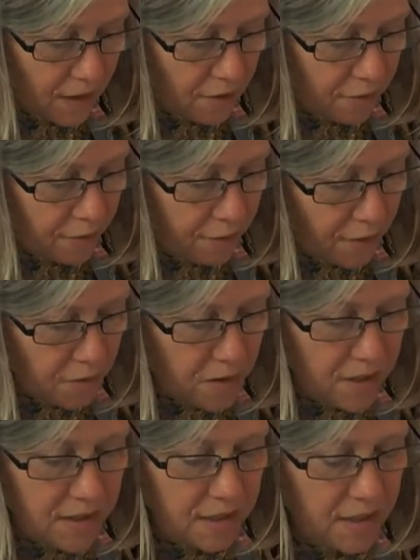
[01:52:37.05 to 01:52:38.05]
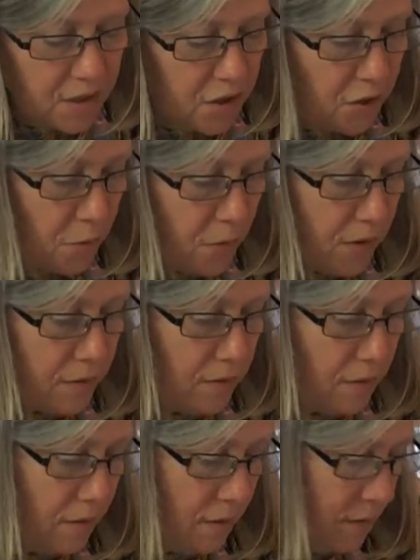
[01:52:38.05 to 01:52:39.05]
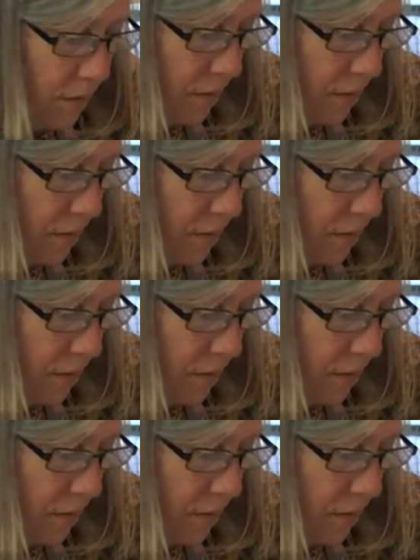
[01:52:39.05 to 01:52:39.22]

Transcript: It focuses you on